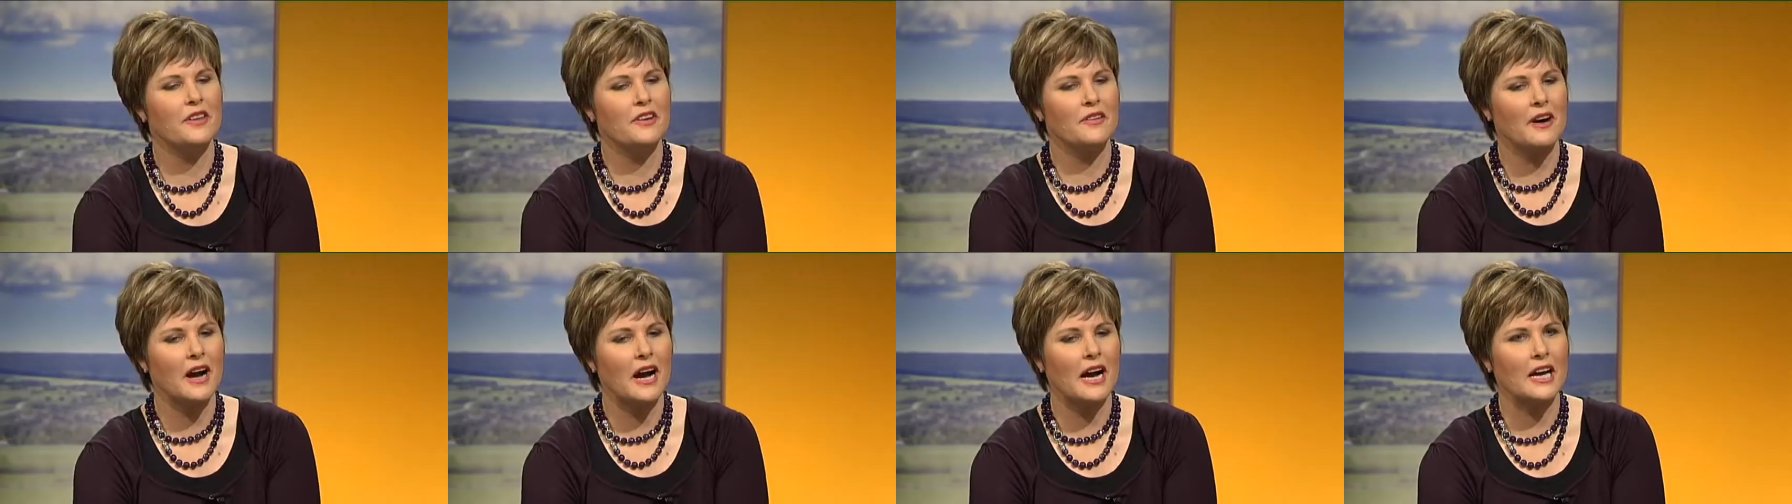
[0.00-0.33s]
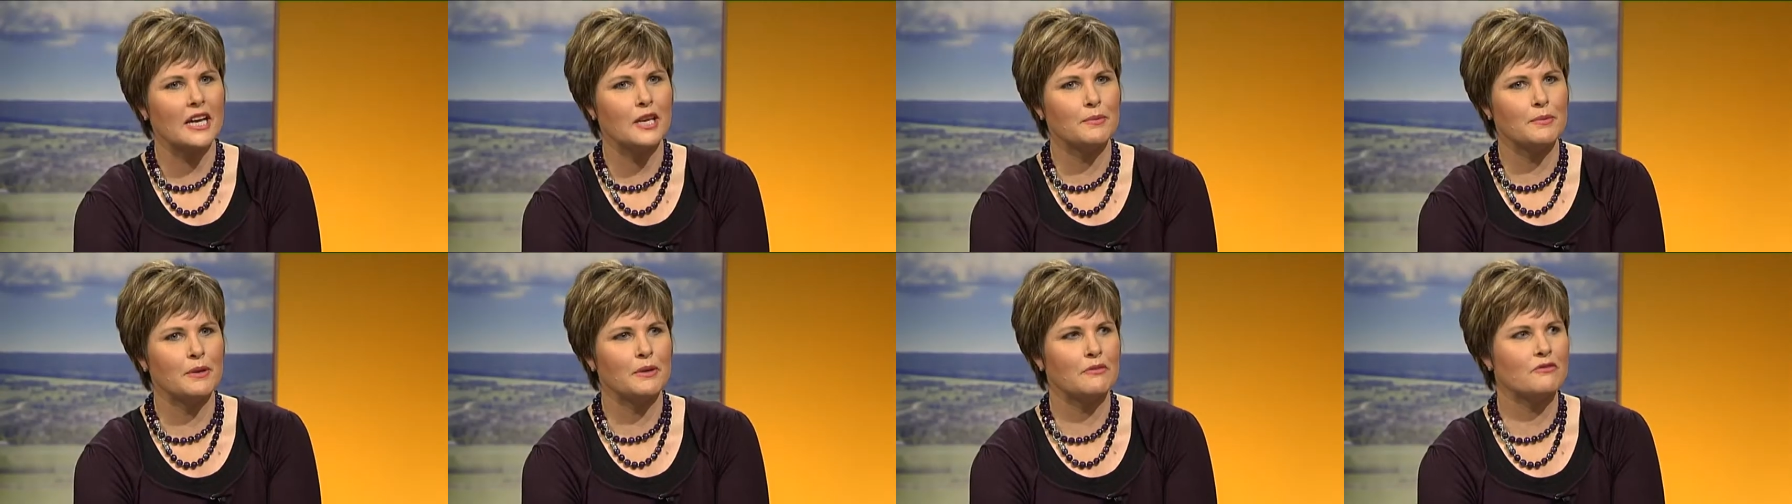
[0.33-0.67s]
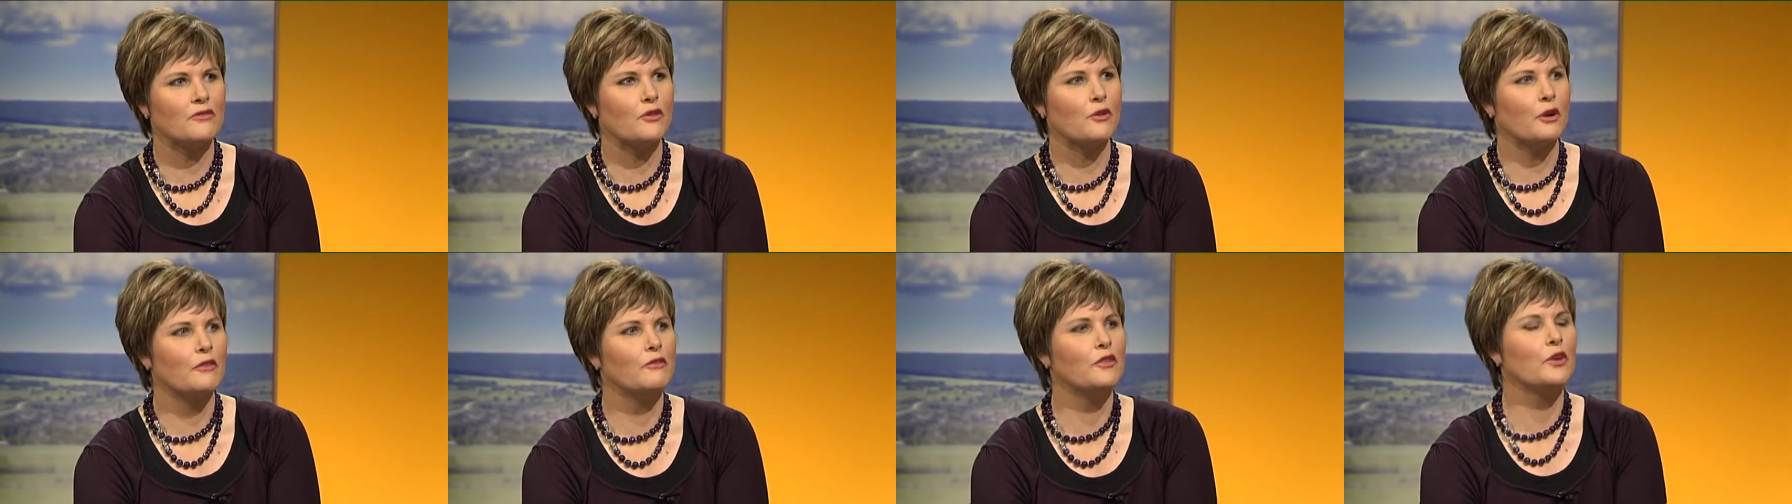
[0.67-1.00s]
their argument
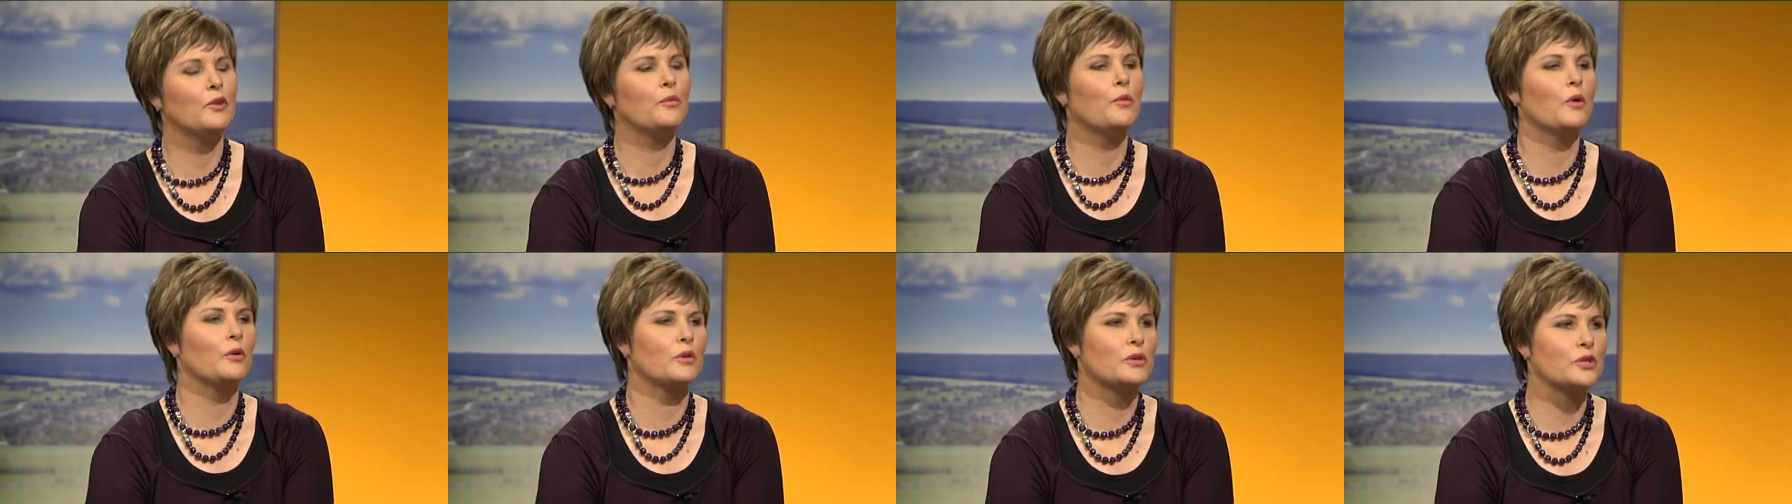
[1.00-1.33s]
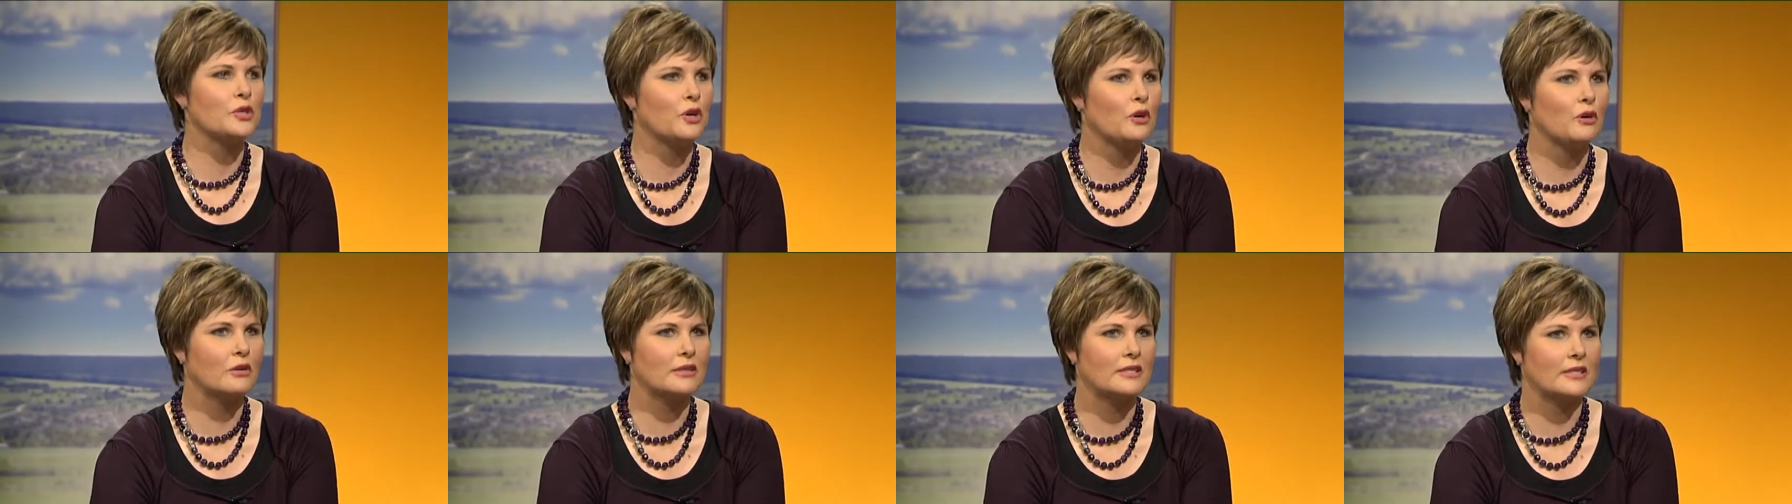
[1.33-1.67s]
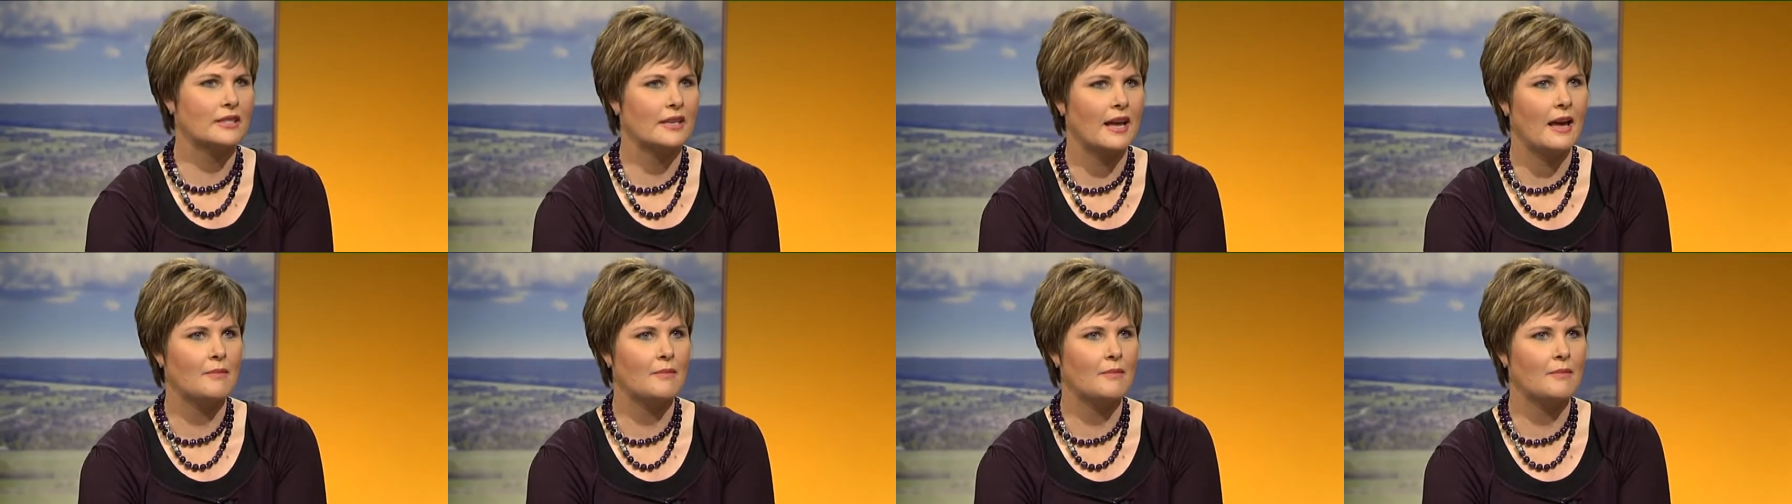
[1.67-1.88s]
for if you want dogs in